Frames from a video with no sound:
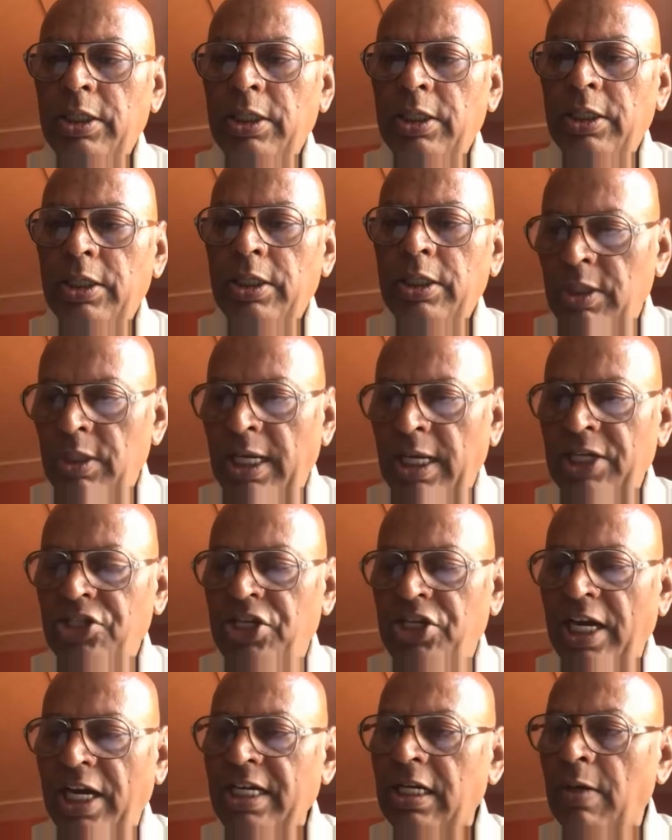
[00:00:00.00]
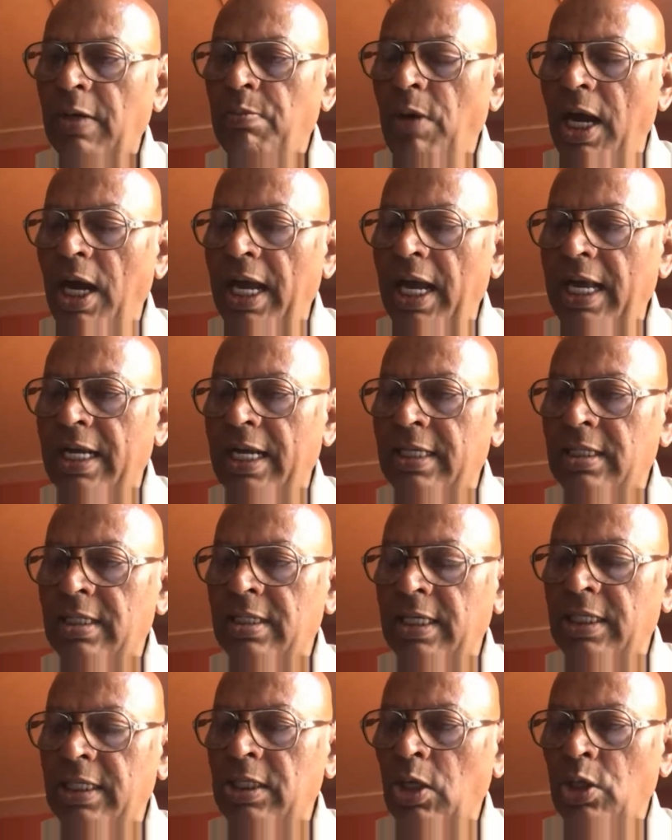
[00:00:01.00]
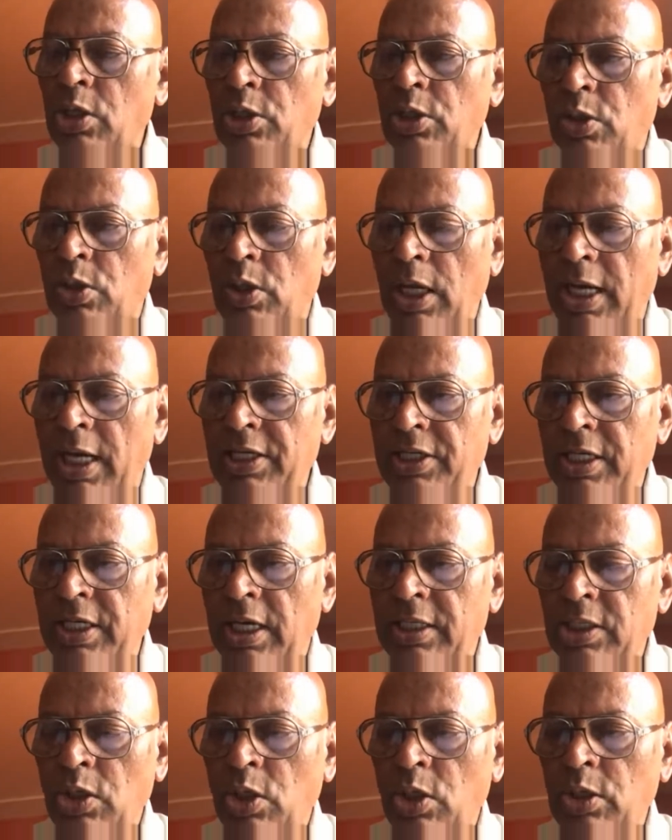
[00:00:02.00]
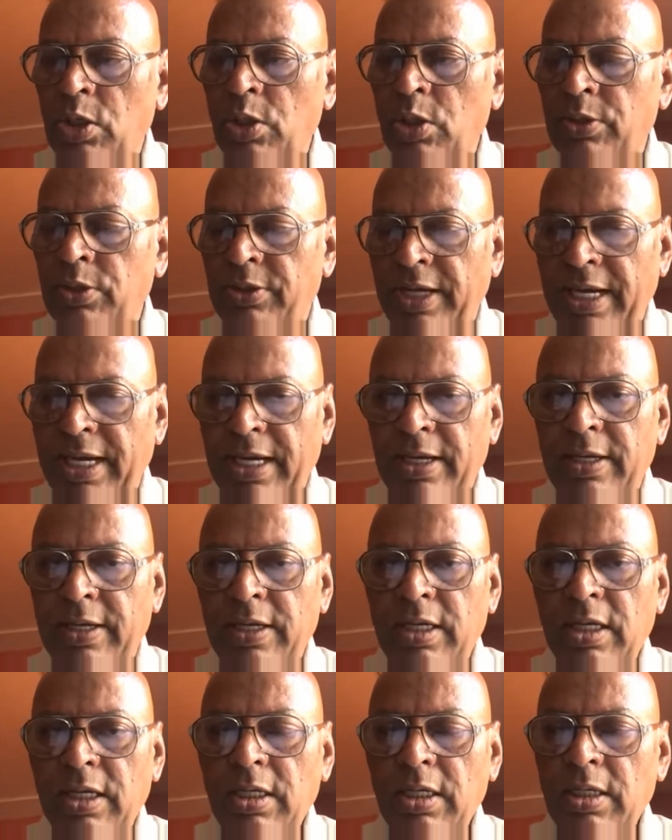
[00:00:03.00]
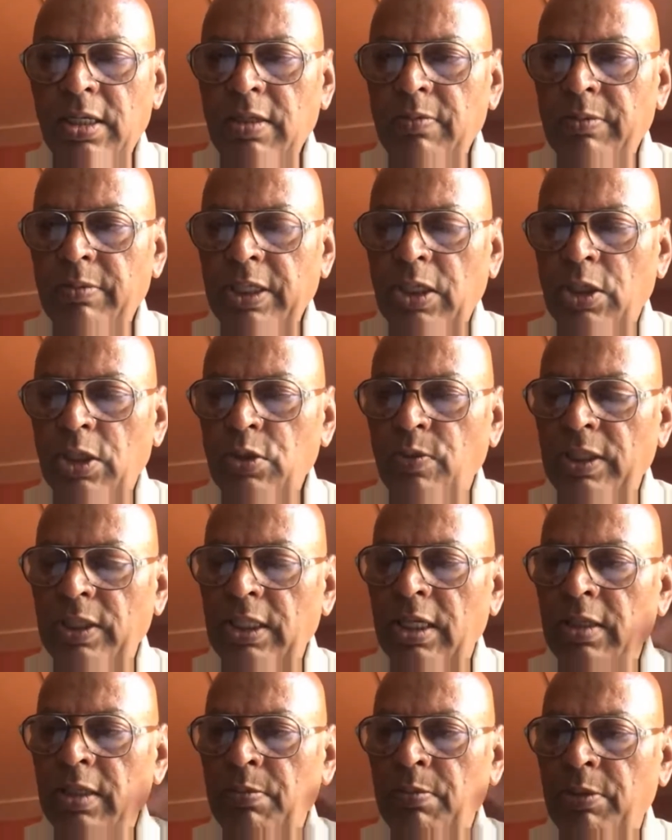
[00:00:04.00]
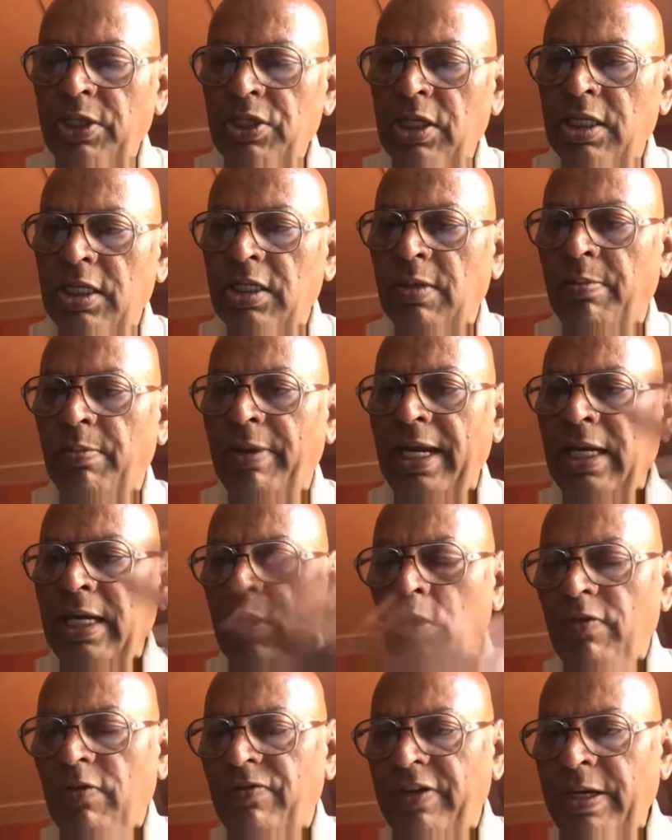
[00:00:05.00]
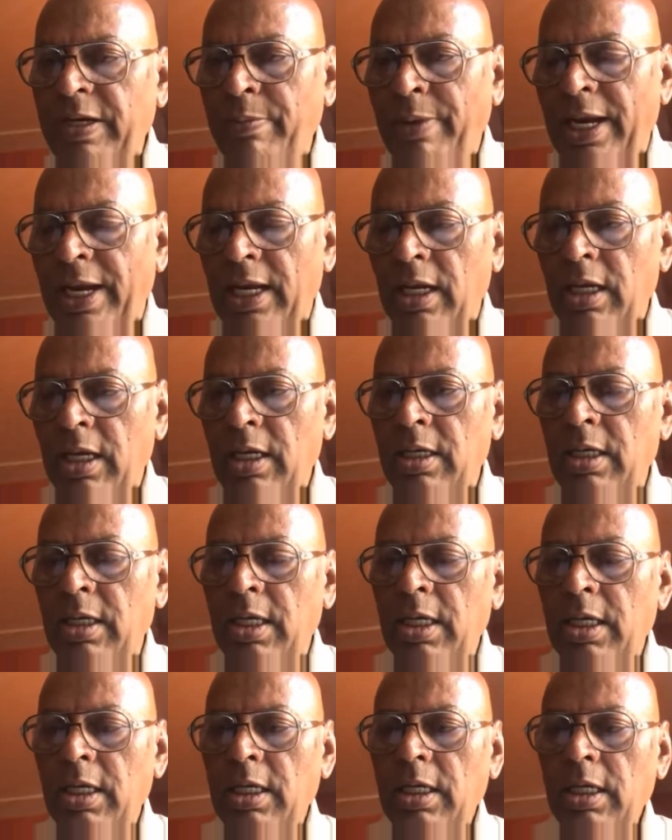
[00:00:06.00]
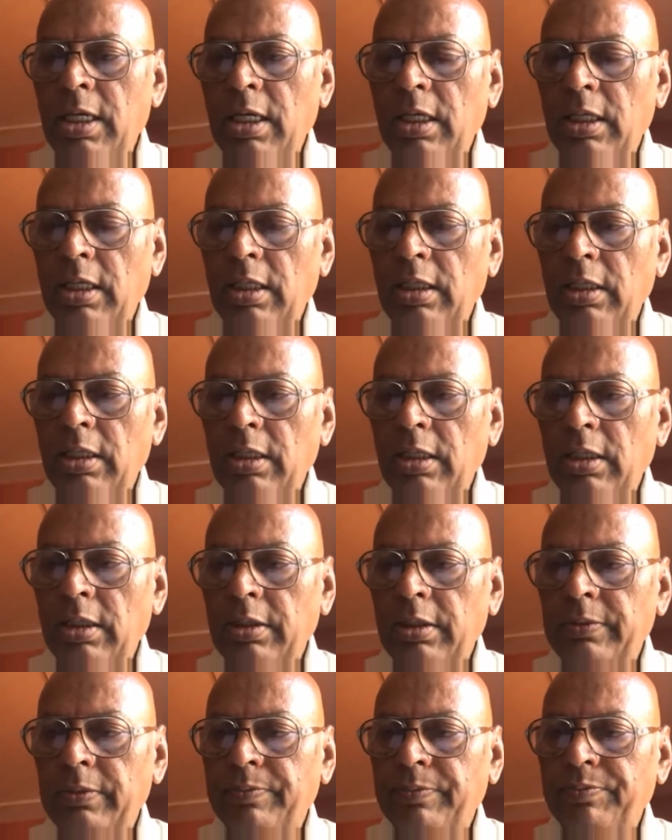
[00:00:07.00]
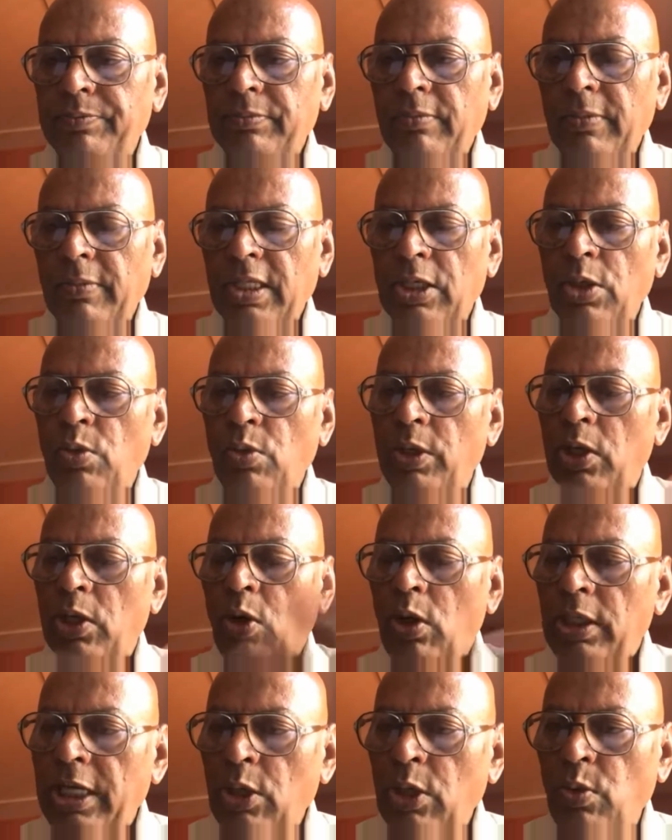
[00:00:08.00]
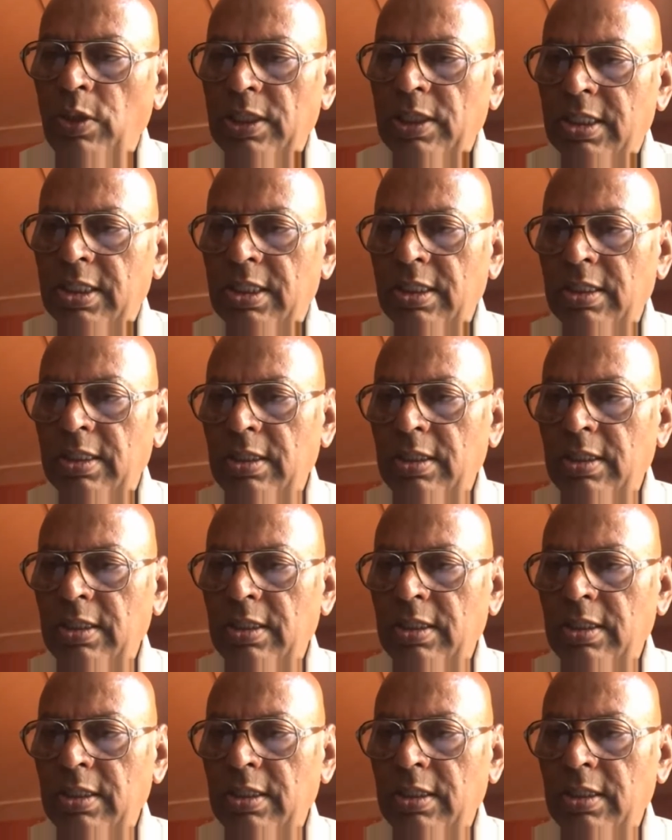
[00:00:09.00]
values. Like gender bias is not a good idea, it's not a good thing. Because whether a person is a male or a female, we're all equals.